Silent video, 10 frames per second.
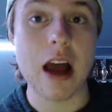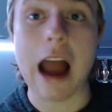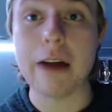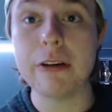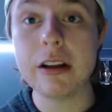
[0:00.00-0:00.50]
I
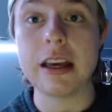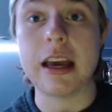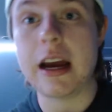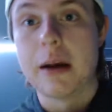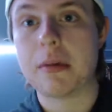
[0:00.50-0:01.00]
really
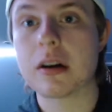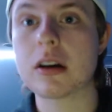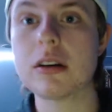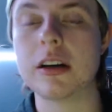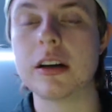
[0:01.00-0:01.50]
am.
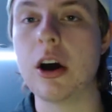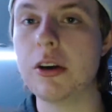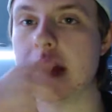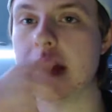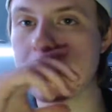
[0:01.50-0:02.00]
You
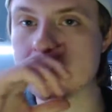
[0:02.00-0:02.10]
think